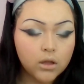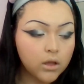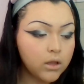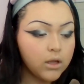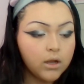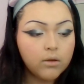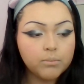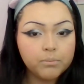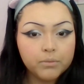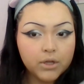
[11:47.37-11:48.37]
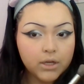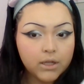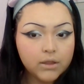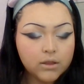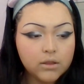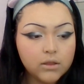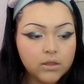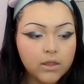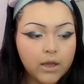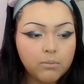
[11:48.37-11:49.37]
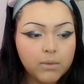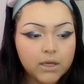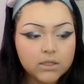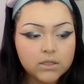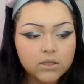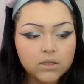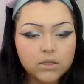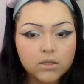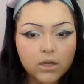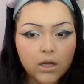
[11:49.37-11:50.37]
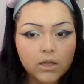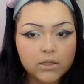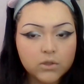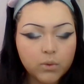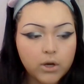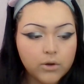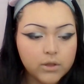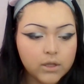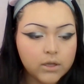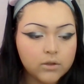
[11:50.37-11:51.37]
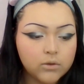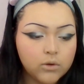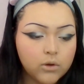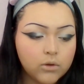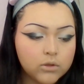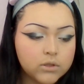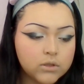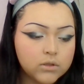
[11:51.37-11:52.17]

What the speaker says: and then I'm gonna get like mix the Ugly Sweater and the Igloo Gold,